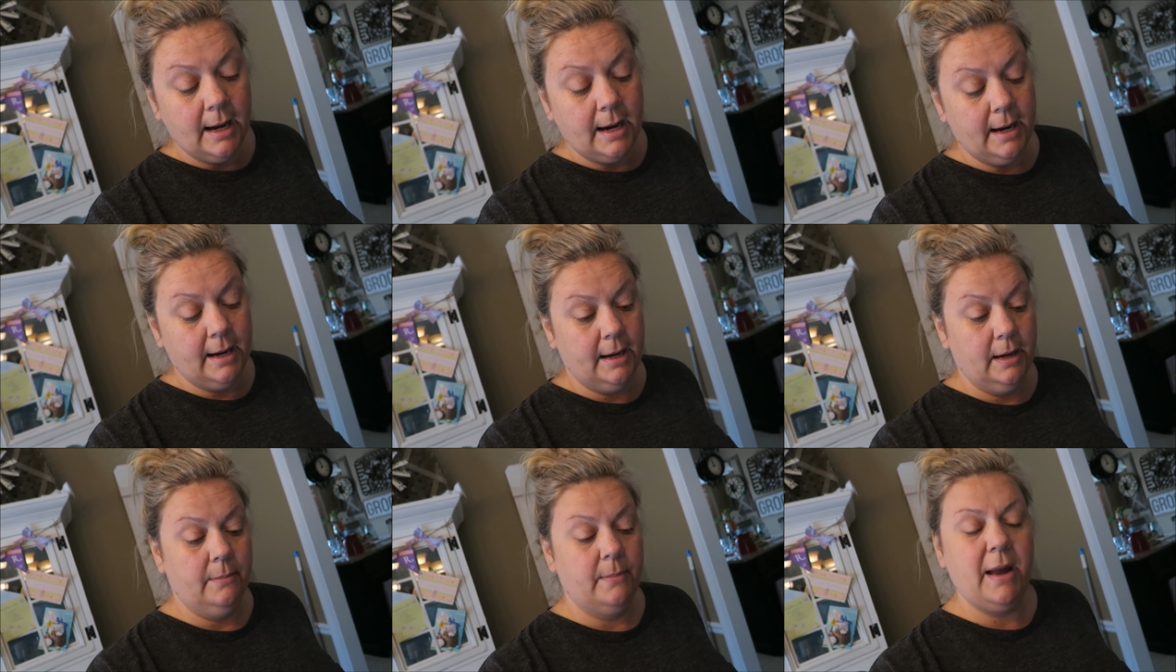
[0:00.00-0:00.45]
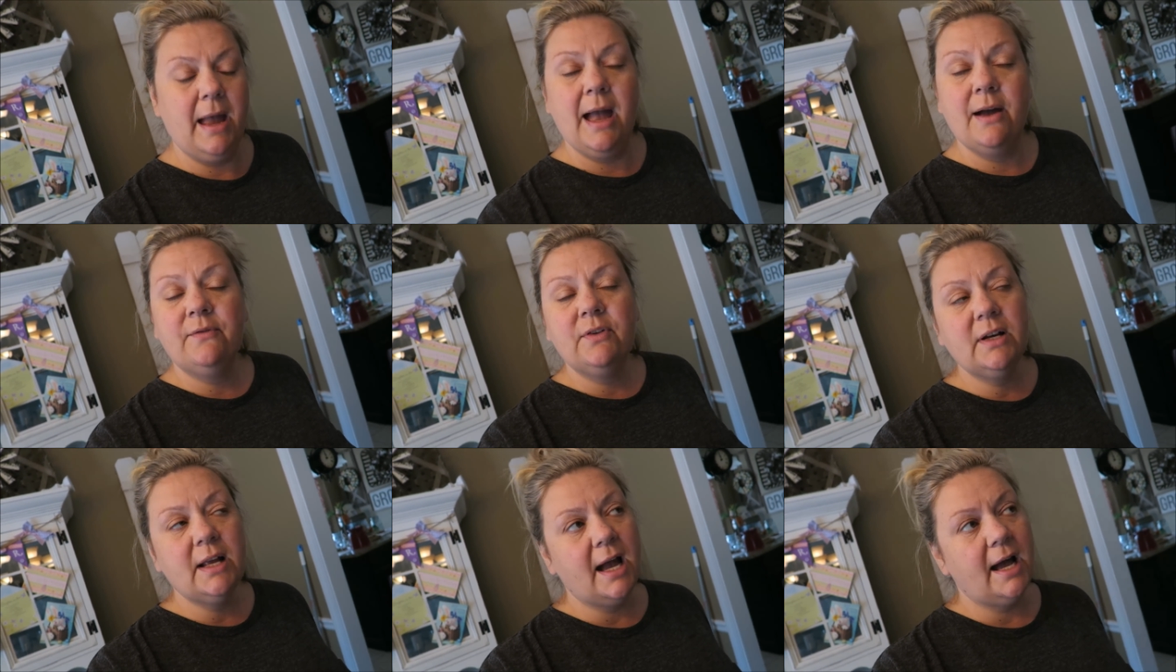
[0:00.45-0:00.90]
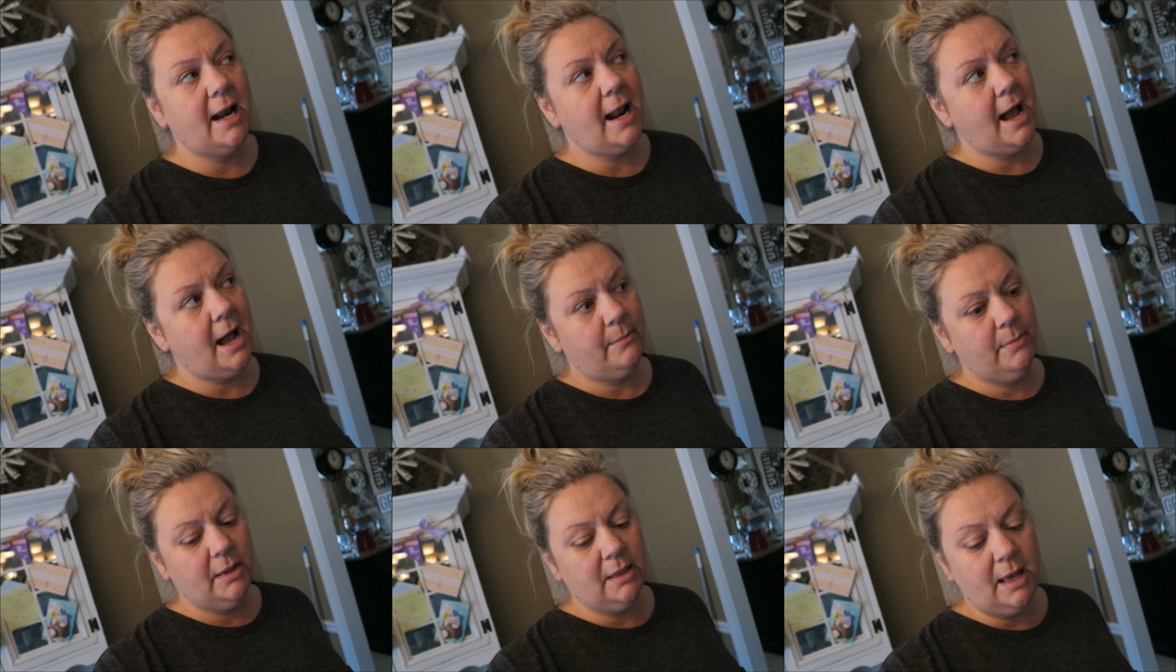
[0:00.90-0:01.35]
Um, I haven't got
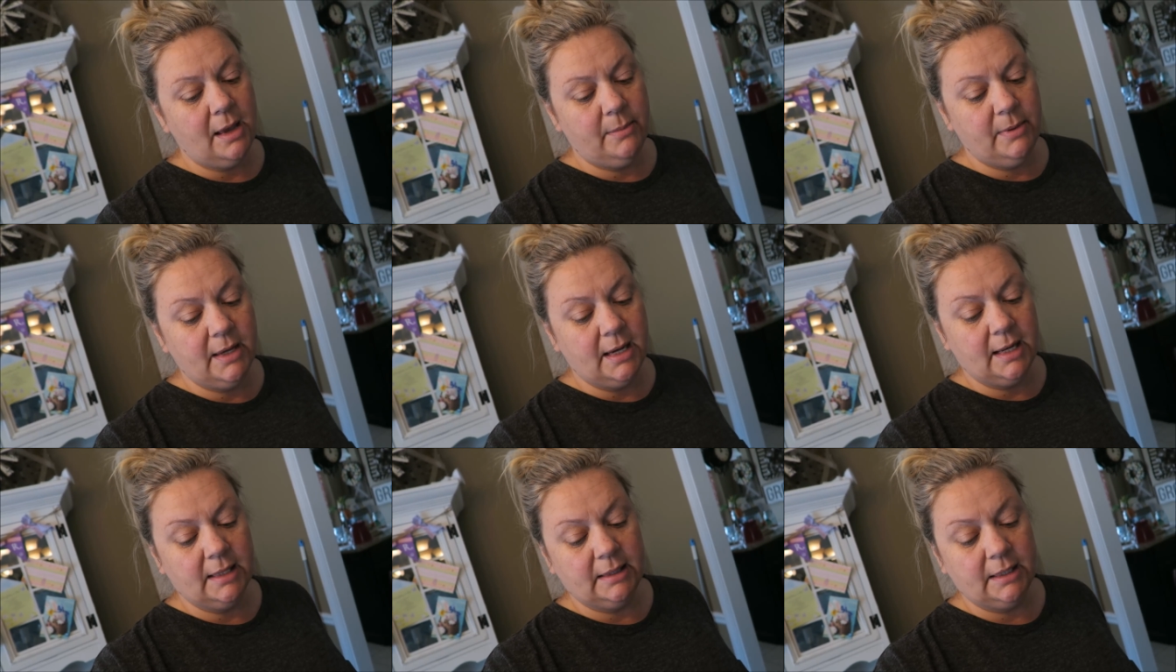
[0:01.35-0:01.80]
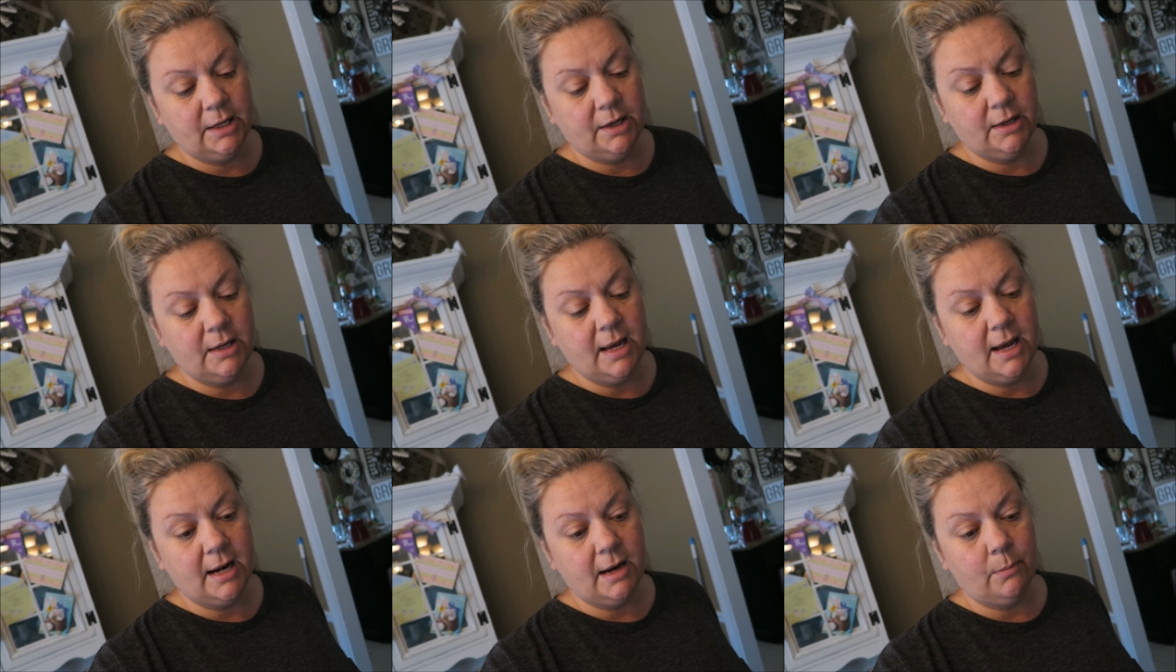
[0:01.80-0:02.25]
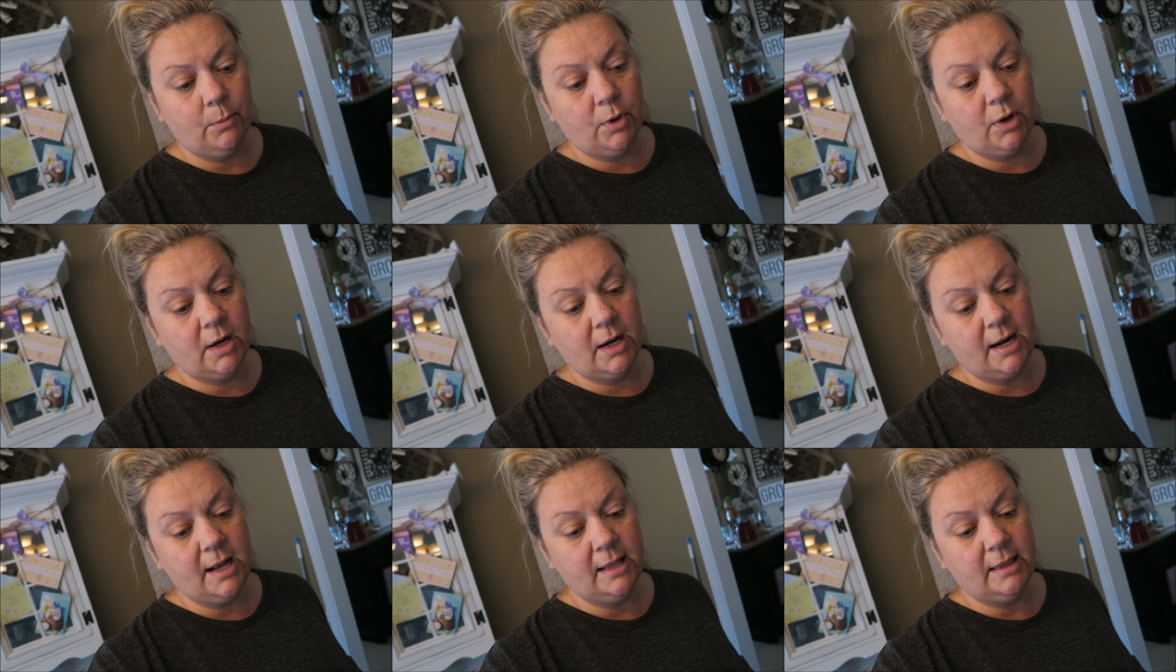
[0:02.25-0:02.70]
Hobby Lobby on there yet. I'm
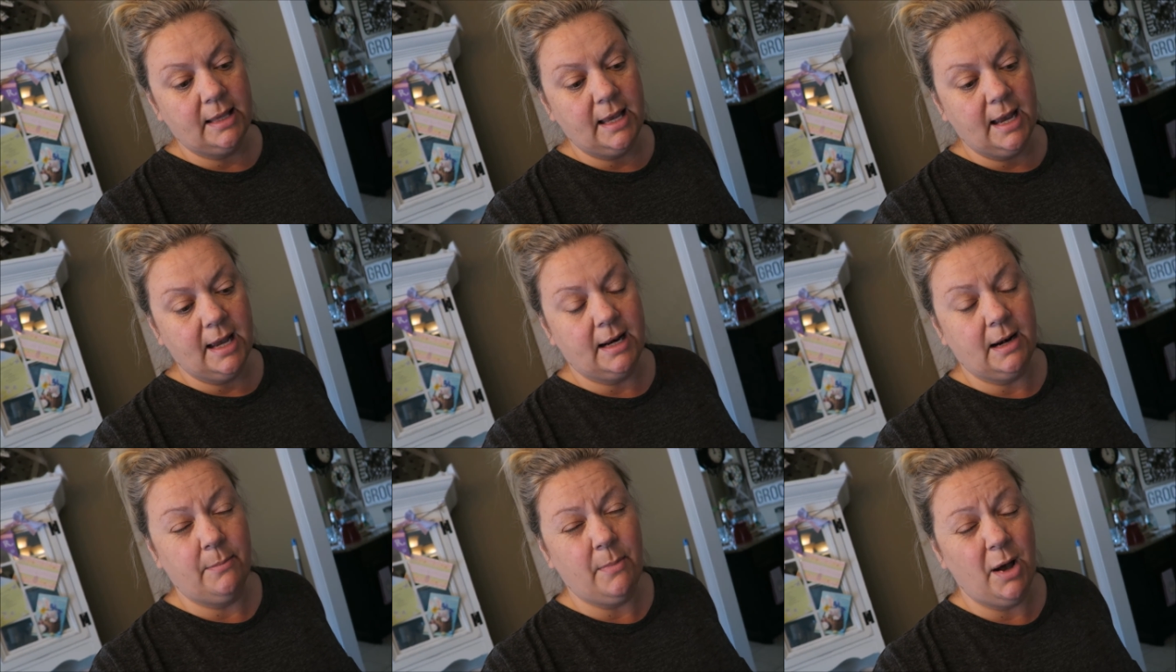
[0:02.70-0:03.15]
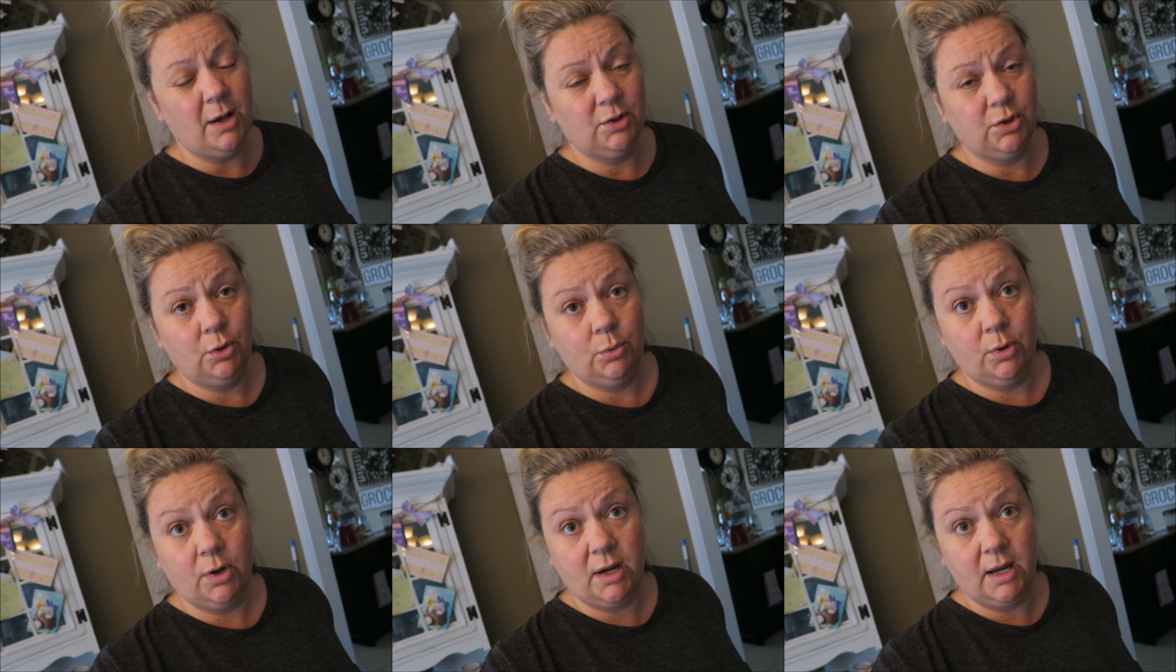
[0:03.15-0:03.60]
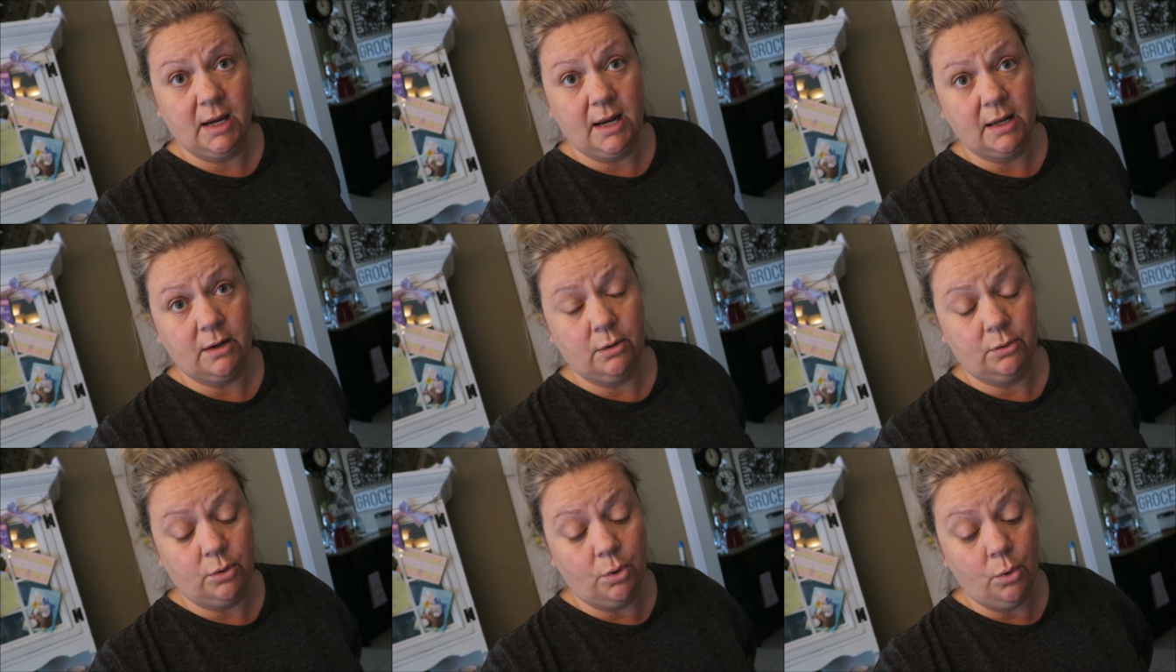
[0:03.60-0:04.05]
working on that. I'm also working
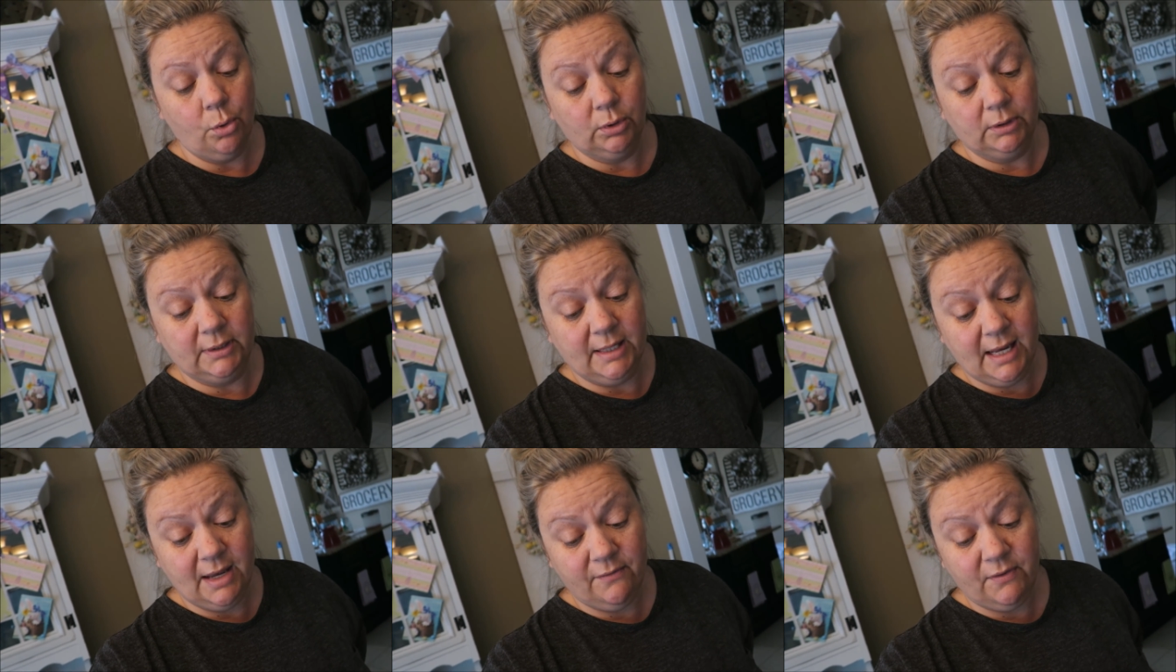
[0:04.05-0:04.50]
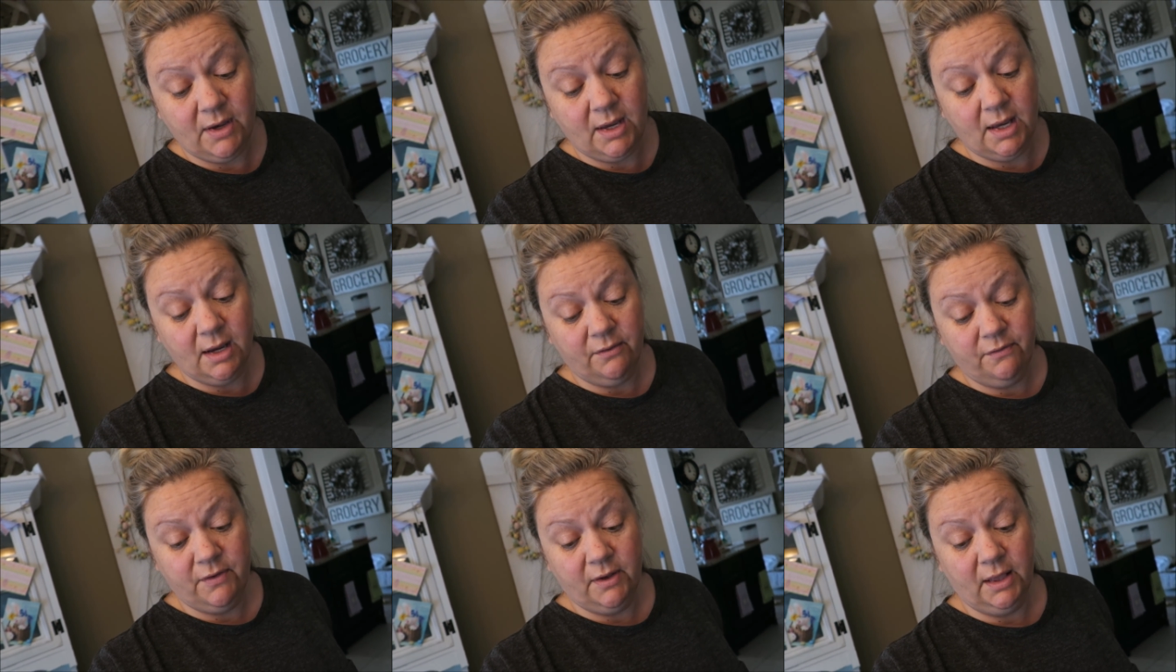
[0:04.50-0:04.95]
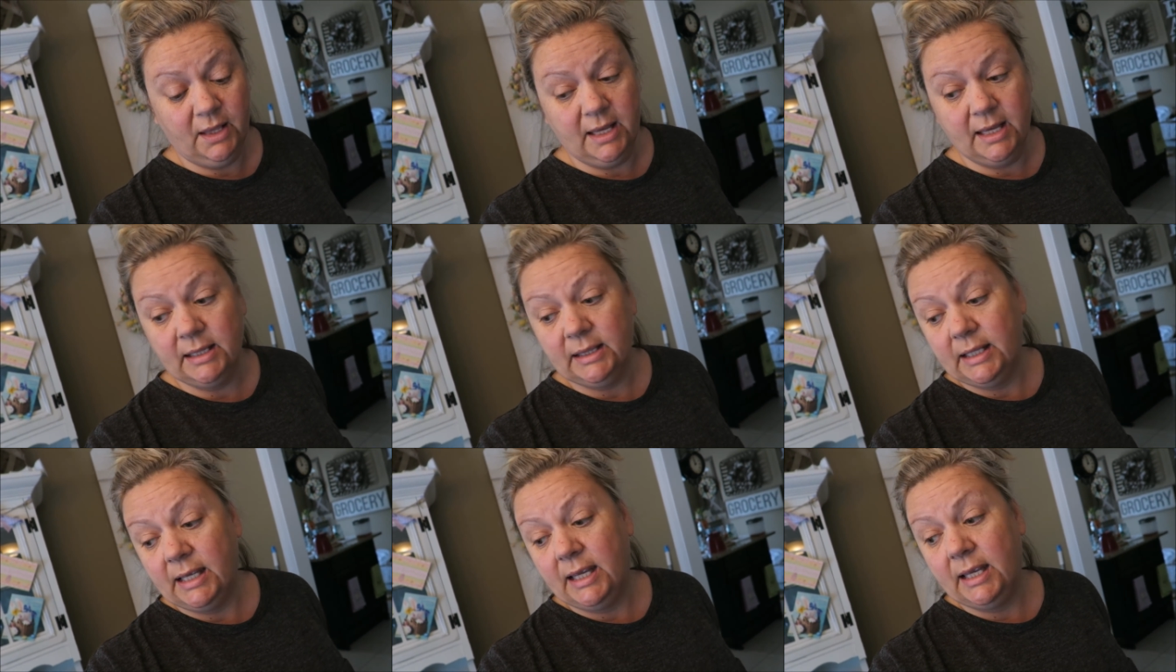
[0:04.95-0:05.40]
on an Old Navy
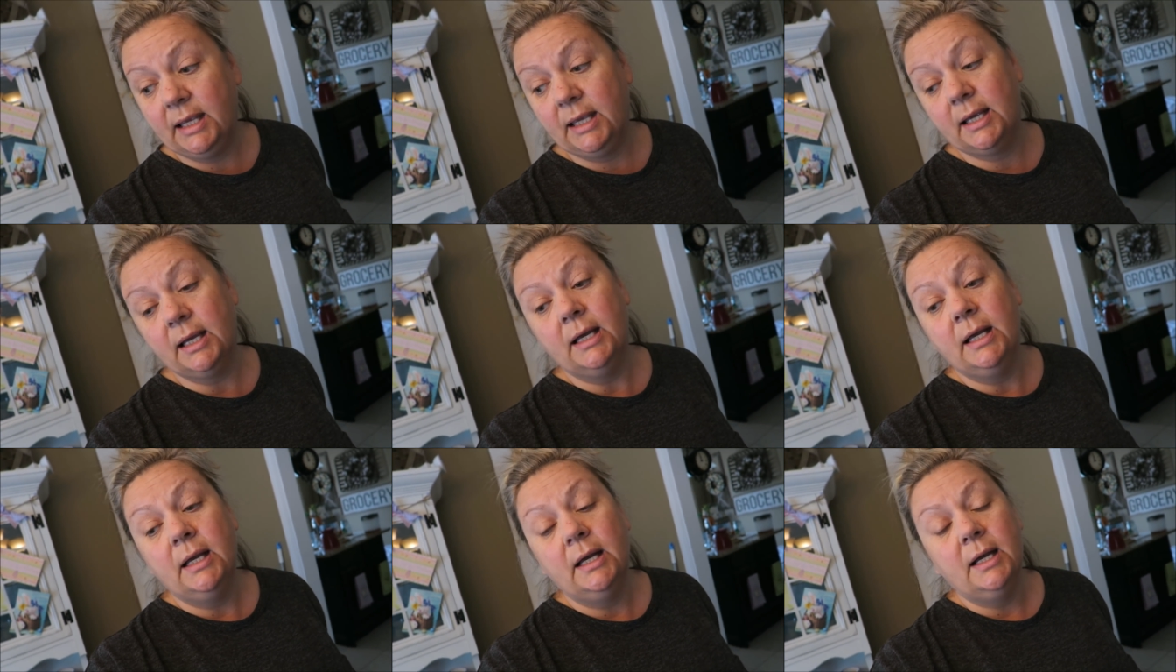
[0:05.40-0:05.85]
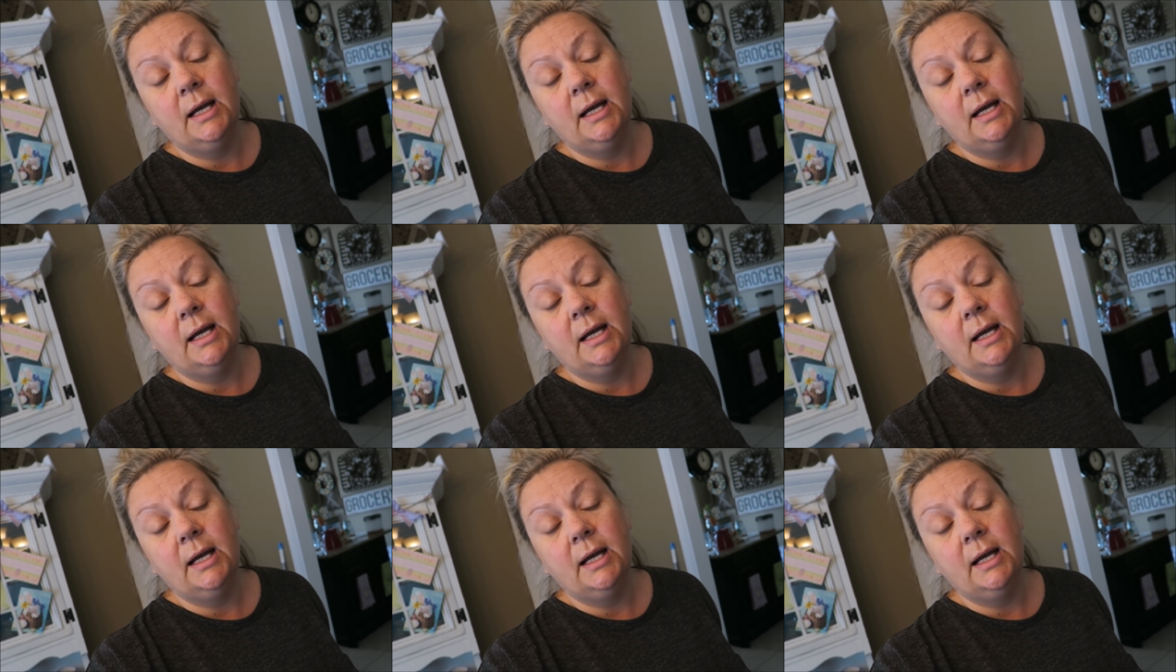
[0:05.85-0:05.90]
affiliate link.